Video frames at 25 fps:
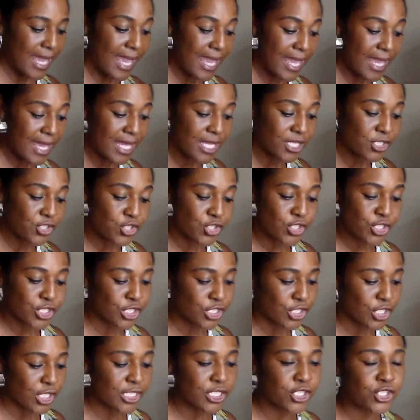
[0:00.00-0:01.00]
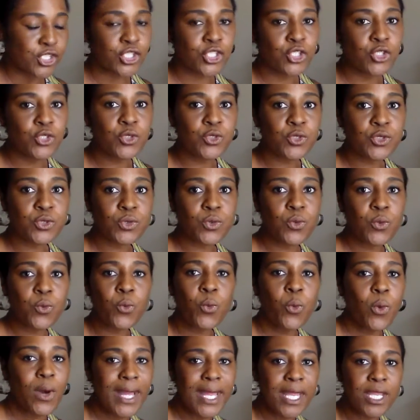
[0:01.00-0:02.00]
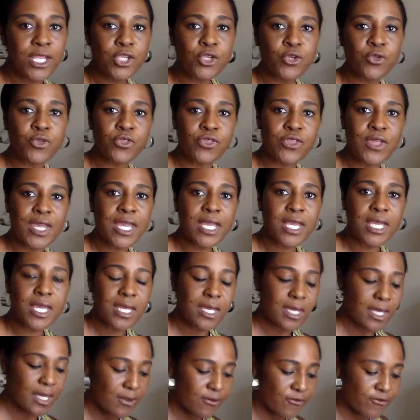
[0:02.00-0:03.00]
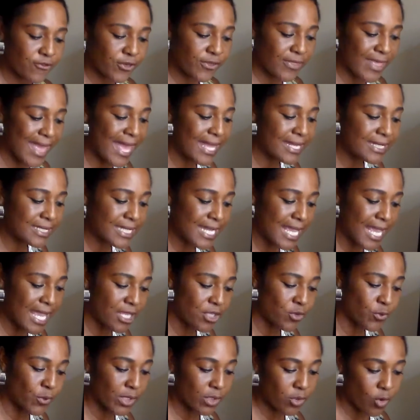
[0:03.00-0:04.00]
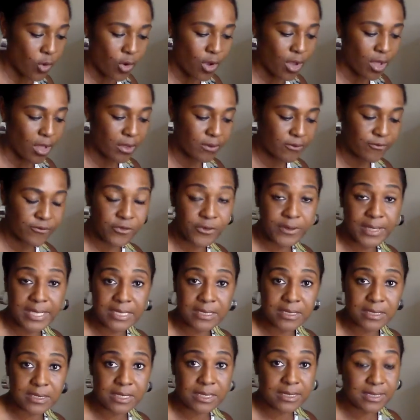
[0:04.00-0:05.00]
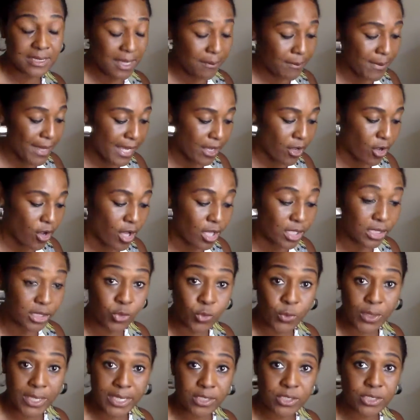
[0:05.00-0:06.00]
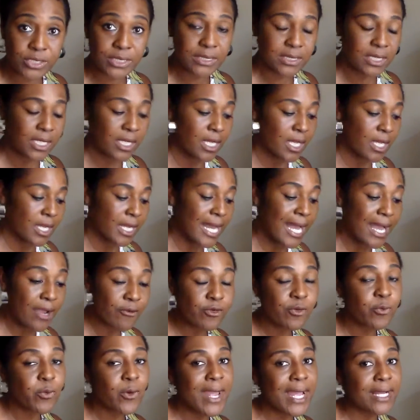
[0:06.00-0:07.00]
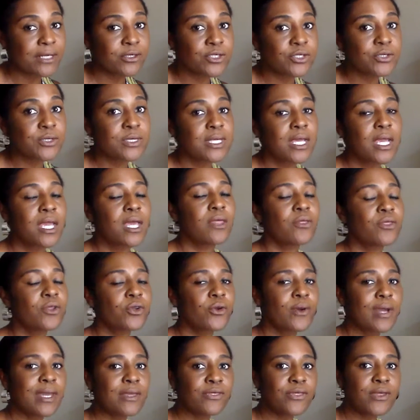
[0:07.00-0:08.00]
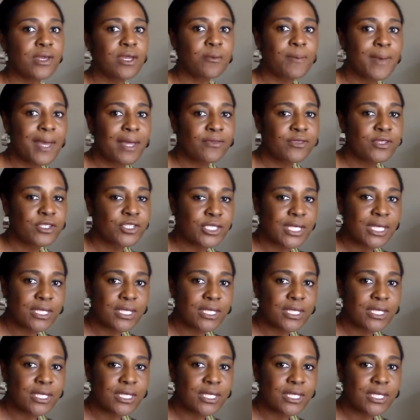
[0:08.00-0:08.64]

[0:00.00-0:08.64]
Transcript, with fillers: and you're just going to choose what you think for that day you want to call. For instance, I might call lawyers, chiropractors. The great thing about the